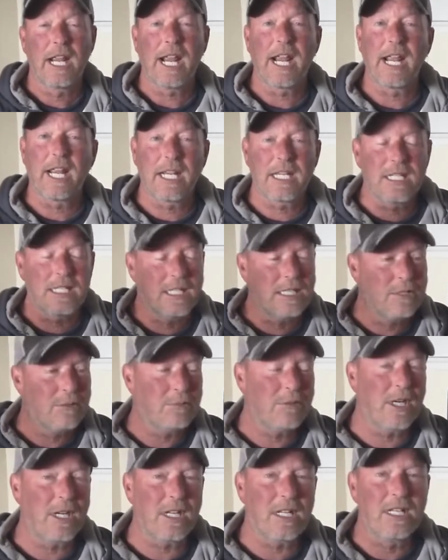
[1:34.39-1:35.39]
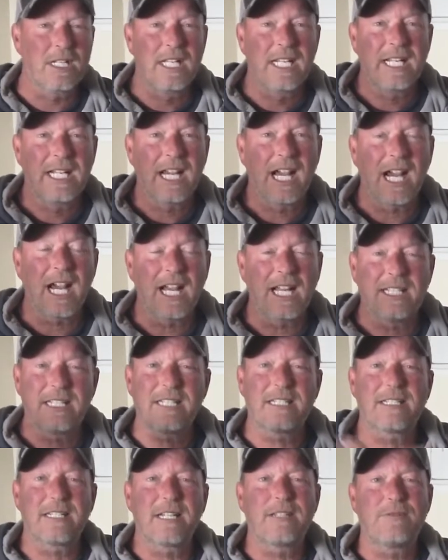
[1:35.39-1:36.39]
And, well, it
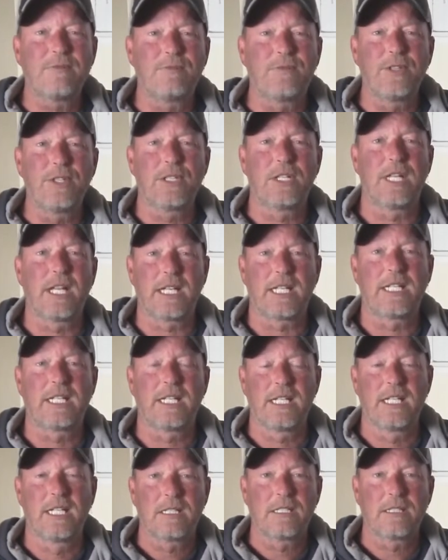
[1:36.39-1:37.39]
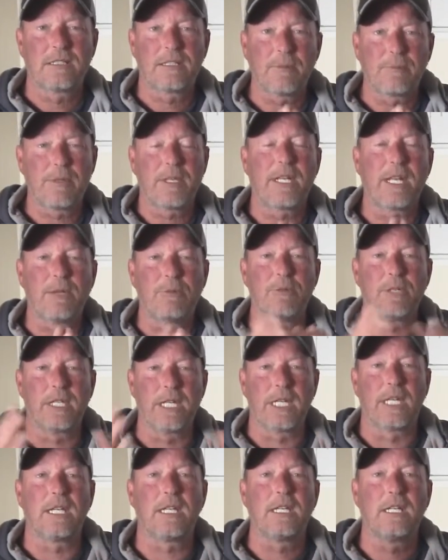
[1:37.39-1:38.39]
just doesn't feel like something that you would
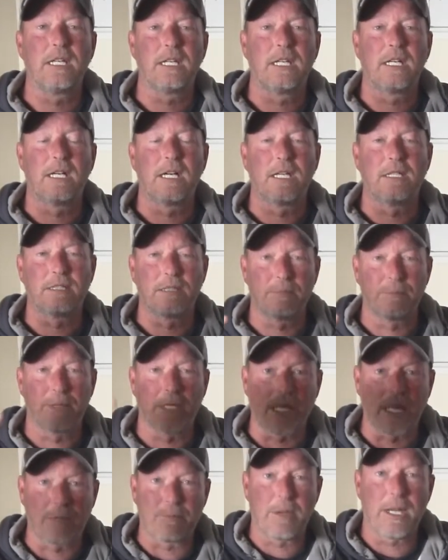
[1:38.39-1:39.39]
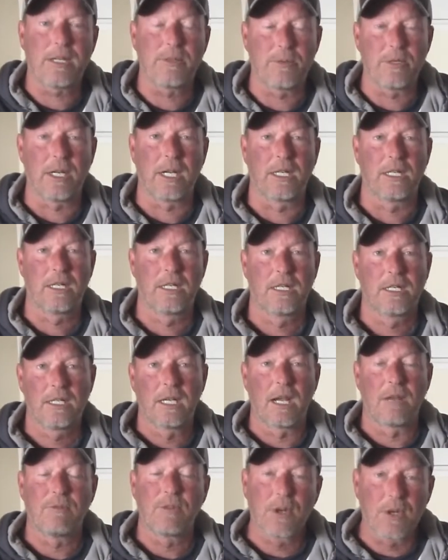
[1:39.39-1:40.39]
get on something like Patreon.
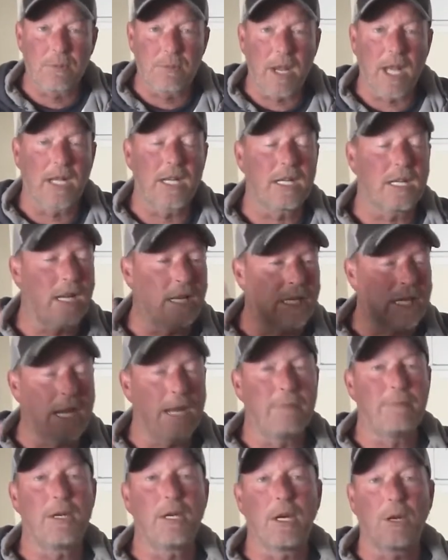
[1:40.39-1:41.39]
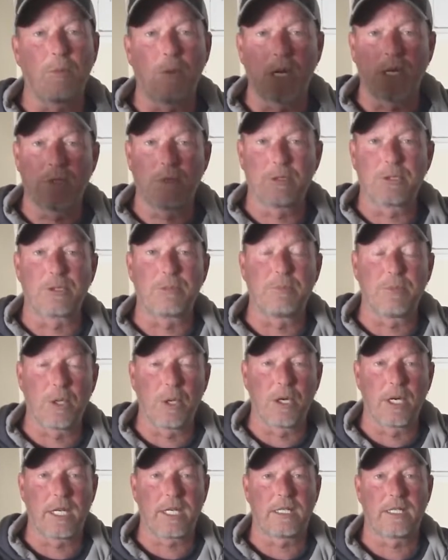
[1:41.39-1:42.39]
I've heard about it, I came here, I wanted to
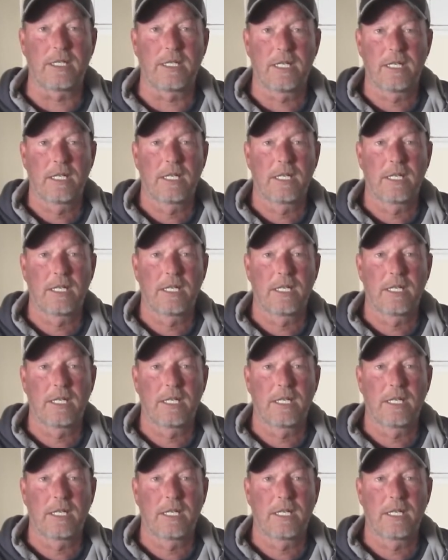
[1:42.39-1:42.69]
explore it.